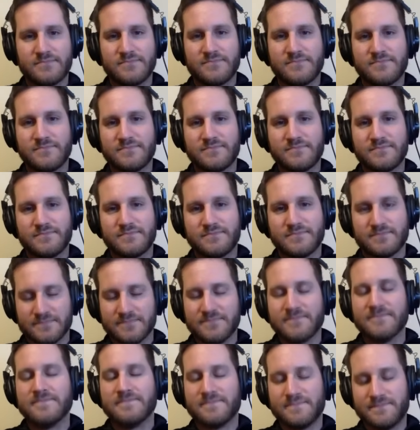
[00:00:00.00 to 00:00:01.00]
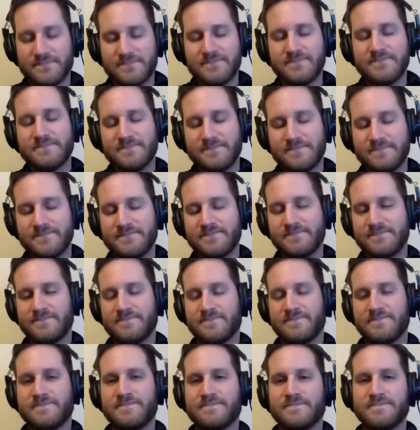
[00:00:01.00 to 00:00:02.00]

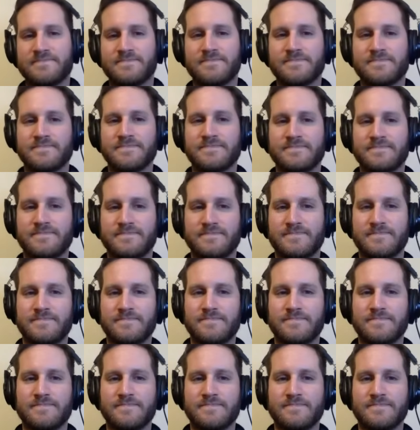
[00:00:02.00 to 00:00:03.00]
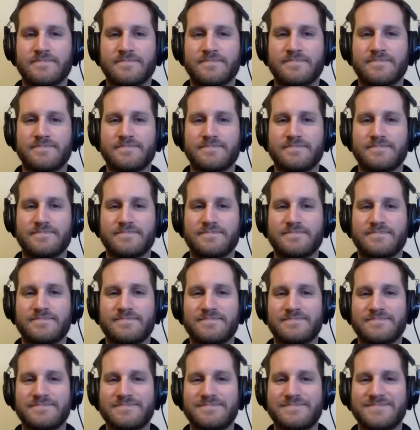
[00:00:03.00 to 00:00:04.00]

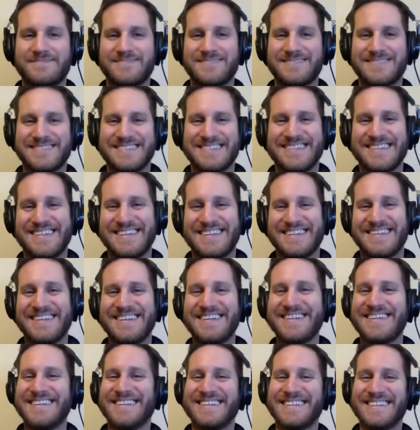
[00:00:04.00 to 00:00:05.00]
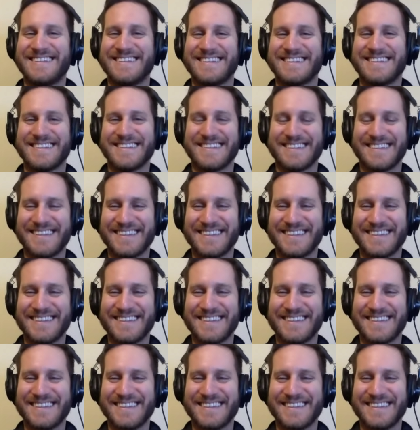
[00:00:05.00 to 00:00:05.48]
The person shown says nothing.